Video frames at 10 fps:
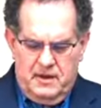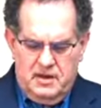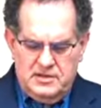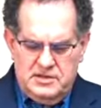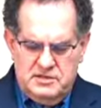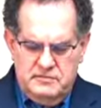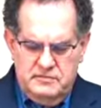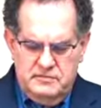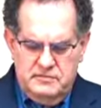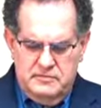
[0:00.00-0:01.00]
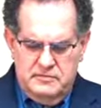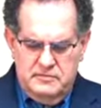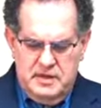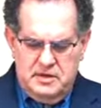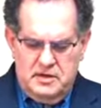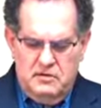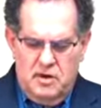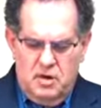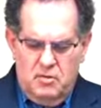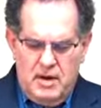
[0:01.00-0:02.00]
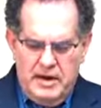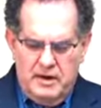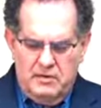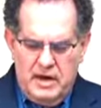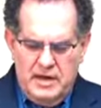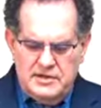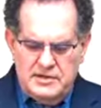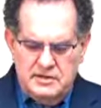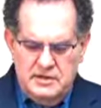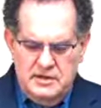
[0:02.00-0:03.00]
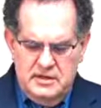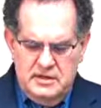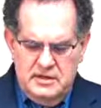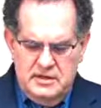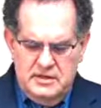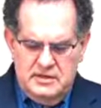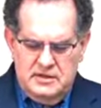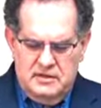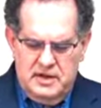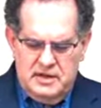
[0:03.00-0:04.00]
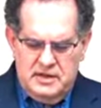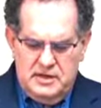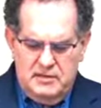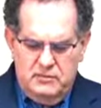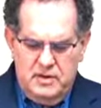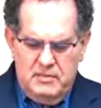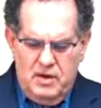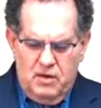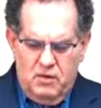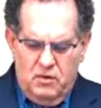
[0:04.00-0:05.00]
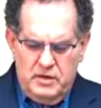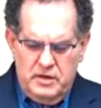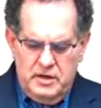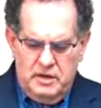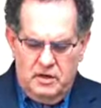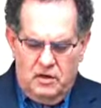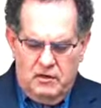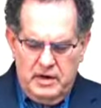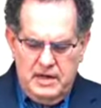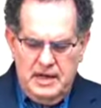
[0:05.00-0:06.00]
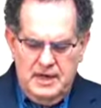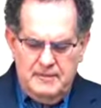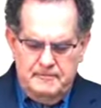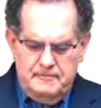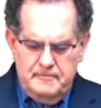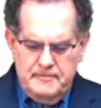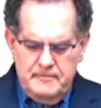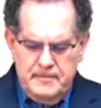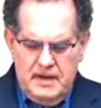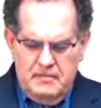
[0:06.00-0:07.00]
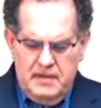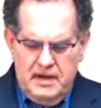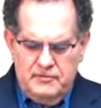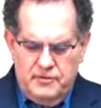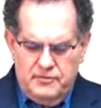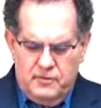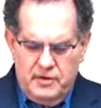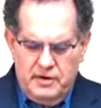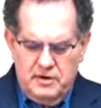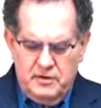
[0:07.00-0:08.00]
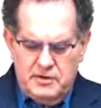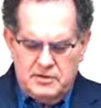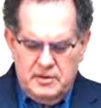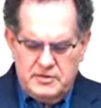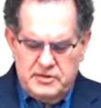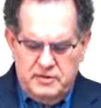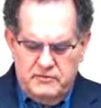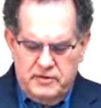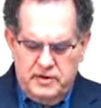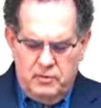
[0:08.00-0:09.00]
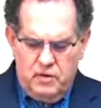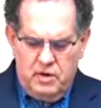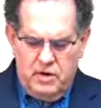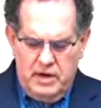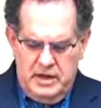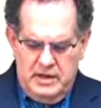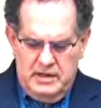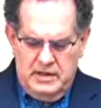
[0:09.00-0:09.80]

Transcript: Cause it to grow by your grace so that we behold your glory in Him. Thankful for your scripture, for your word.